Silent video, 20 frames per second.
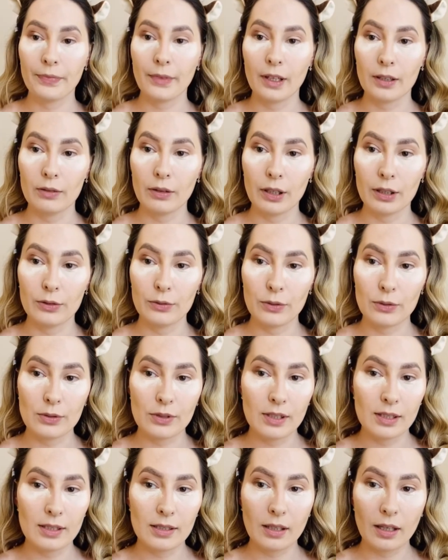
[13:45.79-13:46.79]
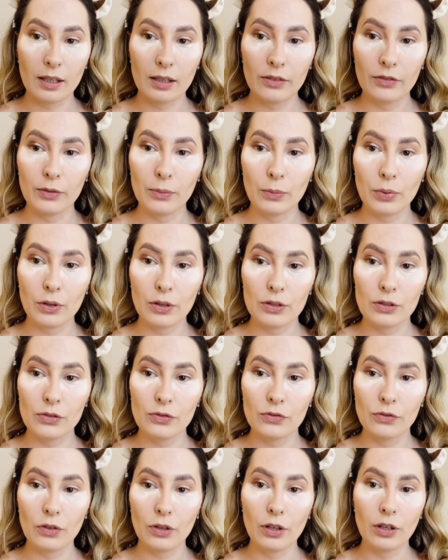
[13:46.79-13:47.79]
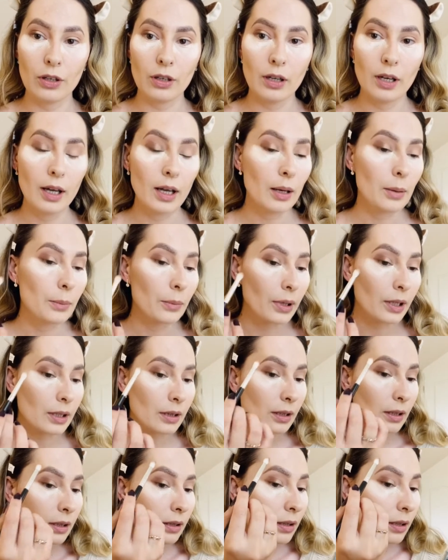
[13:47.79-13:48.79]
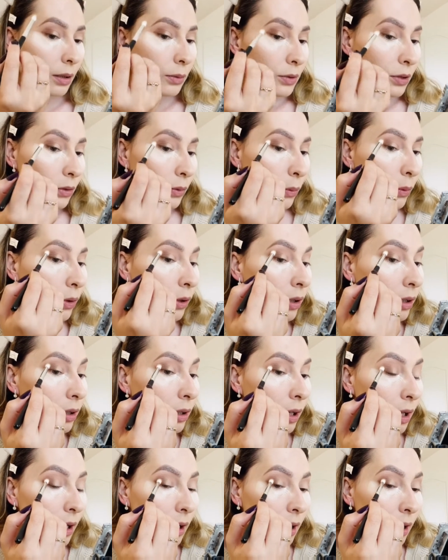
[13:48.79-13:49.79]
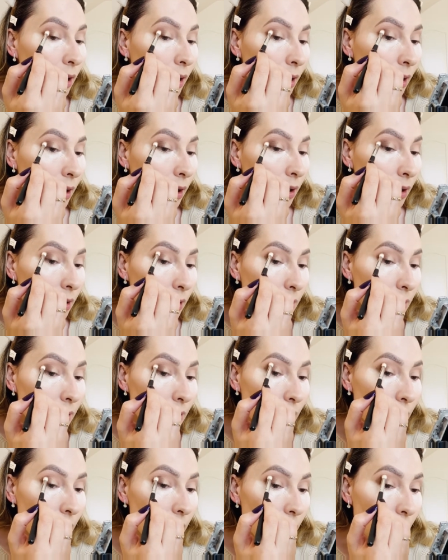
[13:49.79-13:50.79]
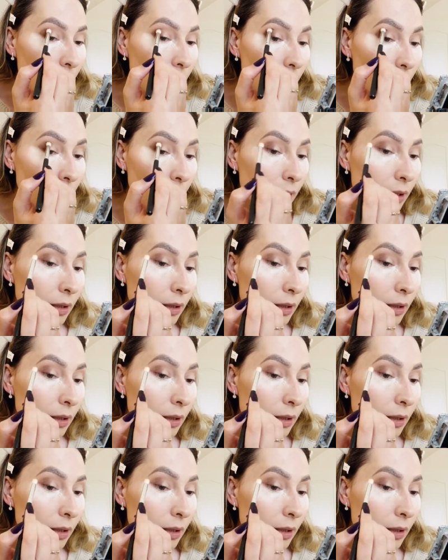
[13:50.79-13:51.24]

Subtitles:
I like to use this kind of a brush for blending the outer corner, and then I